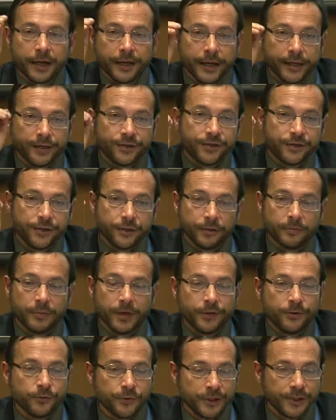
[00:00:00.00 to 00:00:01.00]
next year,
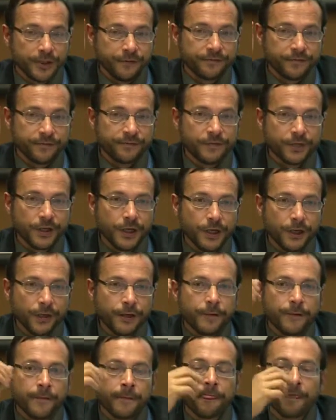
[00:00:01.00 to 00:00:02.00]
by 2015.
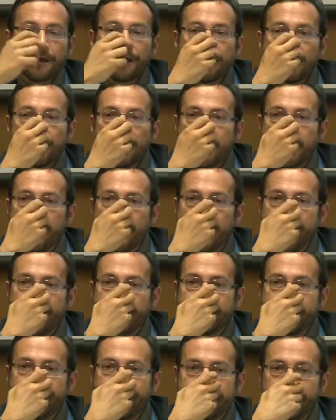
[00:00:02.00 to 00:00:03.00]

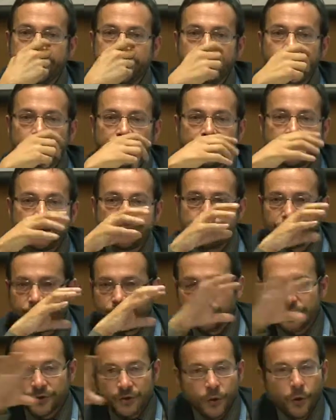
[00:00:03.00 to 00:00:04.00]
And it
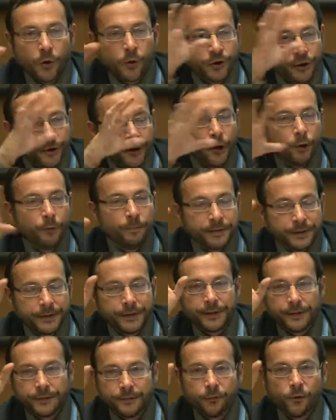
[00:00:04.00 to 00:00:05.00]
was called an
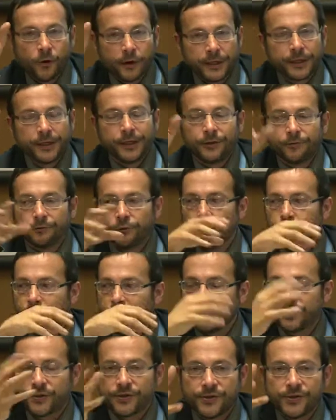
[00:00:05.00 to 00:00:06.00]
open working group
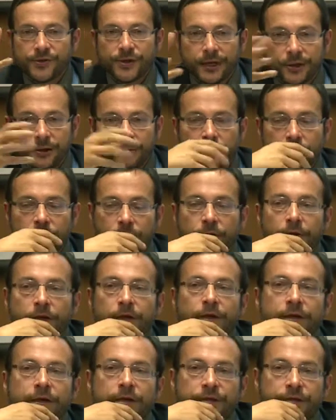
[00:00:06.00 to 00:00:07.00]
on sustainable
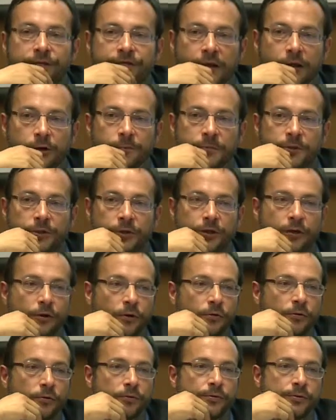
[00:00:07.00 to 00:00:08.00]
development
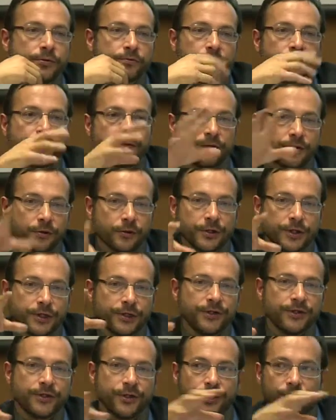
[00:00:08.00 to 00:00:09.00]
goals with 30
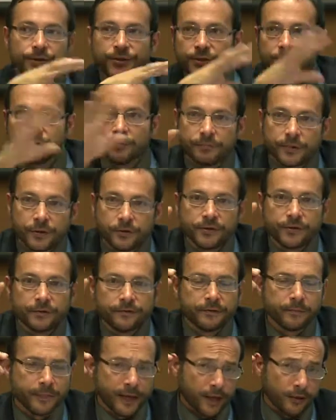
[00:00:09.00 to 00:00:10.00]
seats, composed
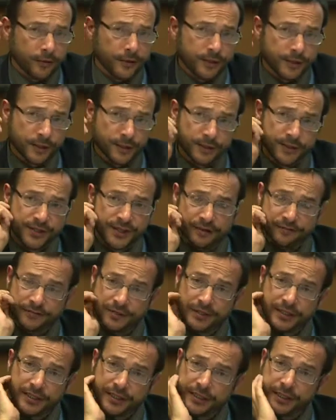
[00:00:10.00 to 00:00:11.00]
of about
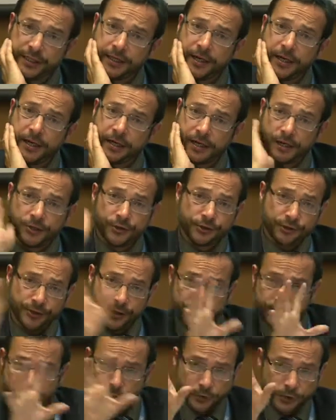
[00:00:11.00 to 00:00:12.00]
70
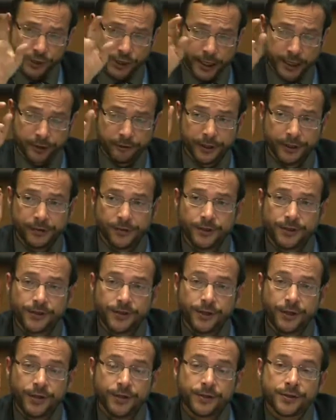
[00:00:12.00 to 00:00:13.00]
countries who were sharing these
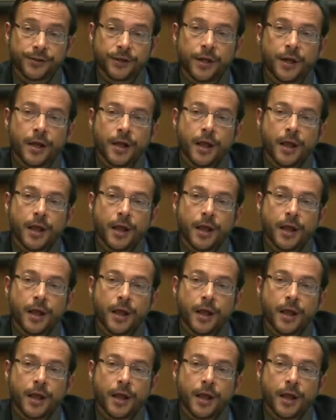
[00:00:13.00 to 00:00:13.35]
seats.